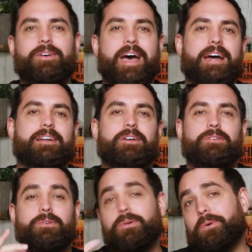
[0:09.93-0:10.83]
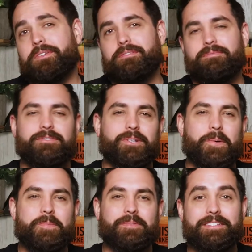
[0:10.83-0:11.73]
to add to yours.
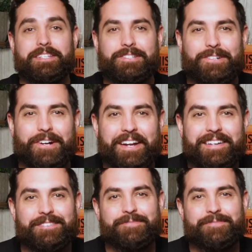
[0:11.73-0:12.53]
So let's get started.